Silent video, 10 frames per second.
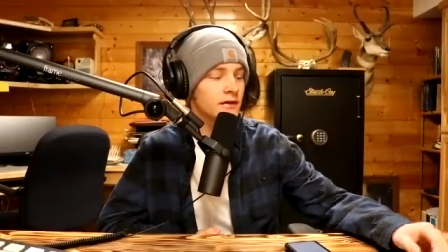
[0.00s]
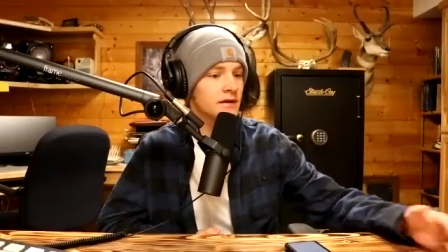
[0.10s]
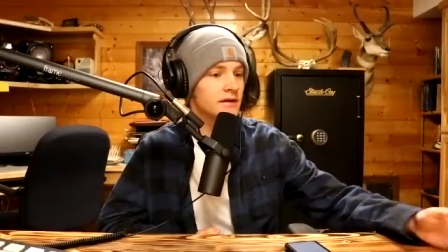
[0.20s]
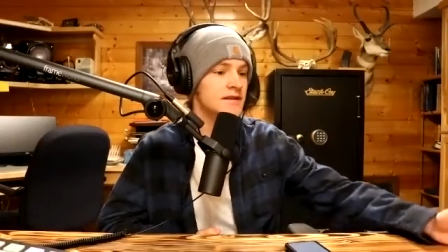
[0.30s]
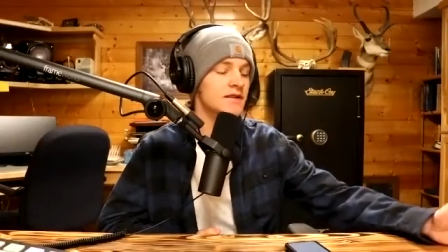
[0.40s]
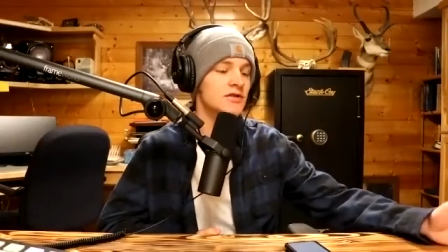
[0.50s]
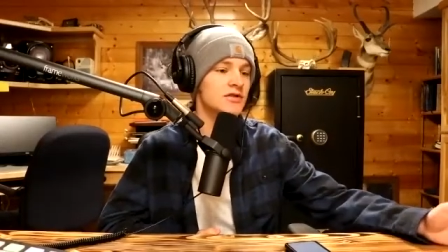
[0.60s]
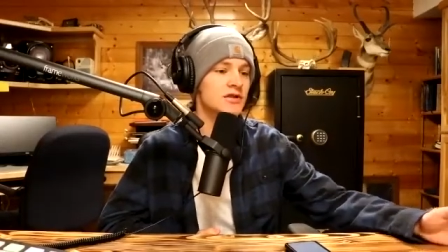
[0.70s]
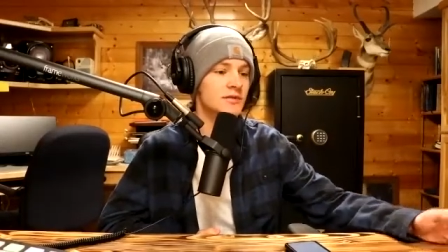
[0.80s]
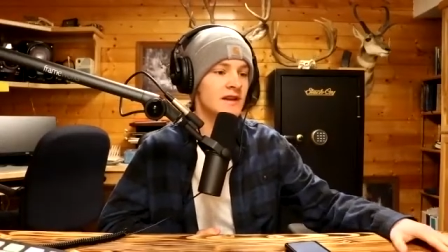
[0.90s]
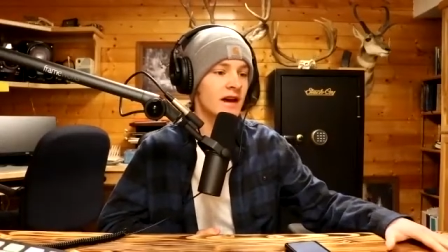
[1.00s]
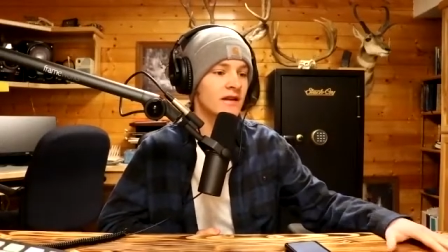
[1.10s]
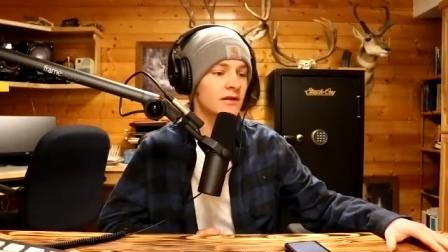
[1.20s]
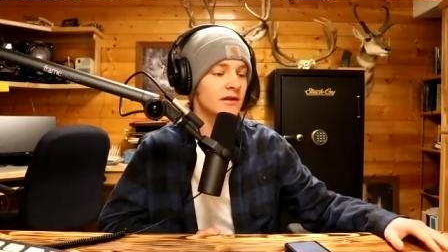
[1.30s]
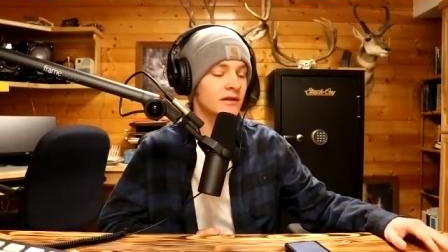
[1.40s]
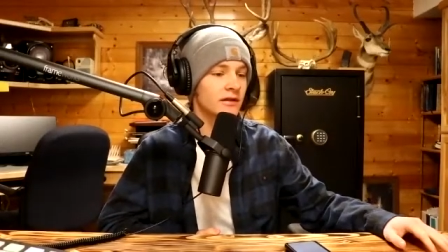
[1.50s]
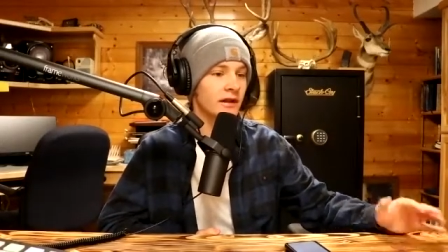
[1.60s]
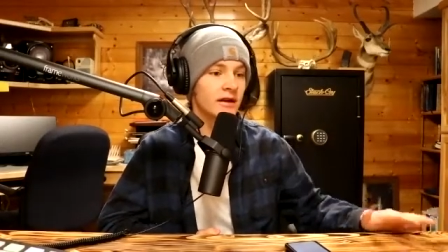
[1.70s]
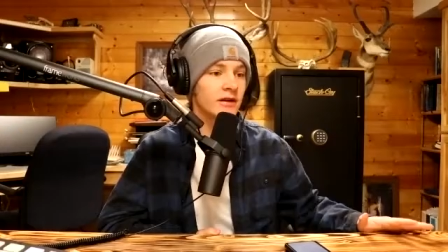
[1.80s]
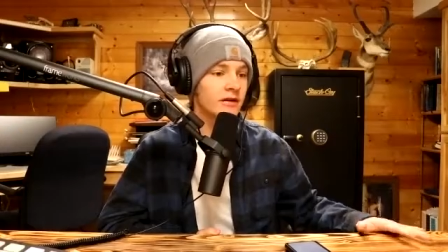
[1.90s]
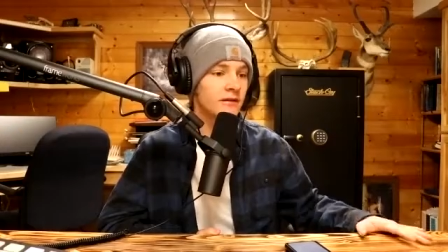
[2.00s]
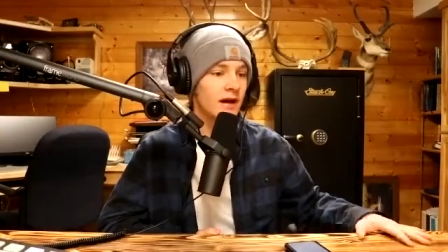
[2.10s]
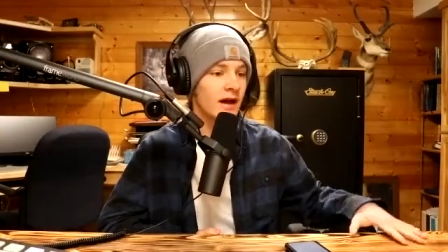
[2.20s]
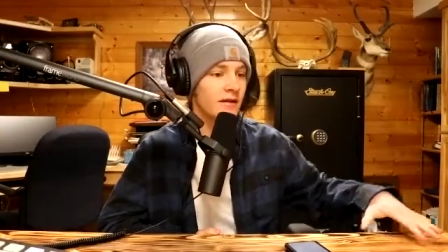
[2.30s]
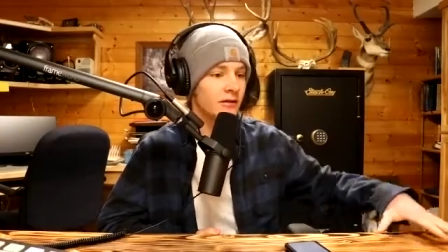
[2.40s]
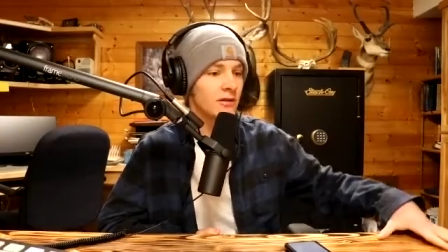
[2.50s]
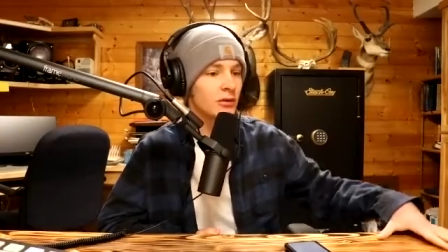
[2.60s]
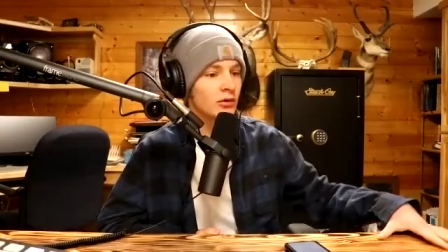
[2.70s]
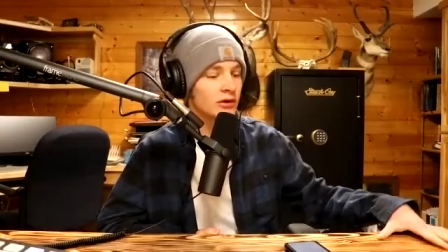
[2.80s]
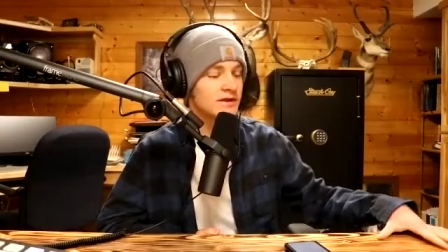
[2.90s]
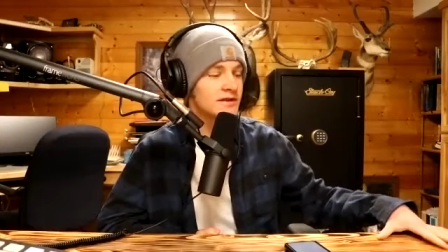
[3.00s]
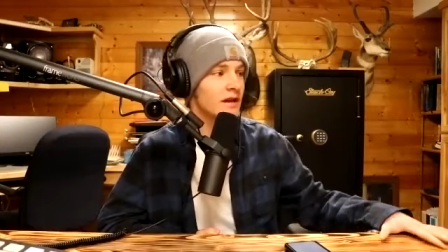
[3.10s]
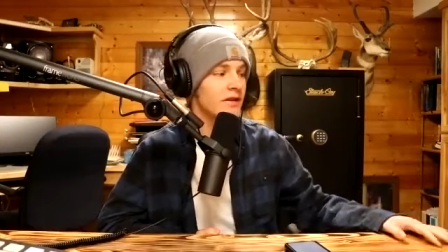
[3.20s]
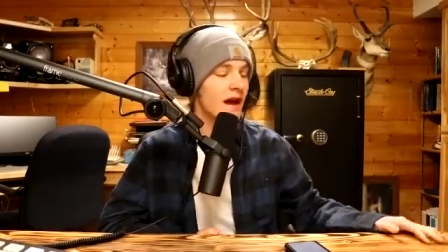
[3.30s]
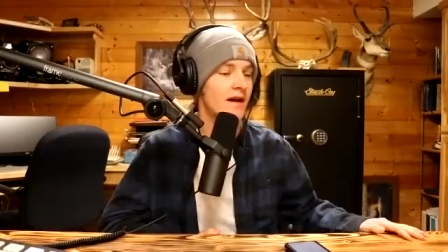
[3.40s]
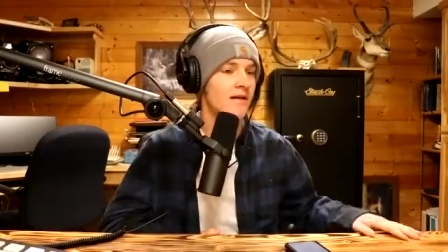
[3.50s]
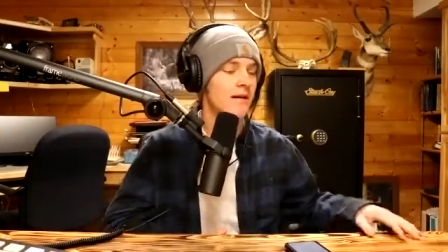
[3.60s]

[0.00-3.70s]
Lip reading: censorship side of it later. I have a couple questions on that.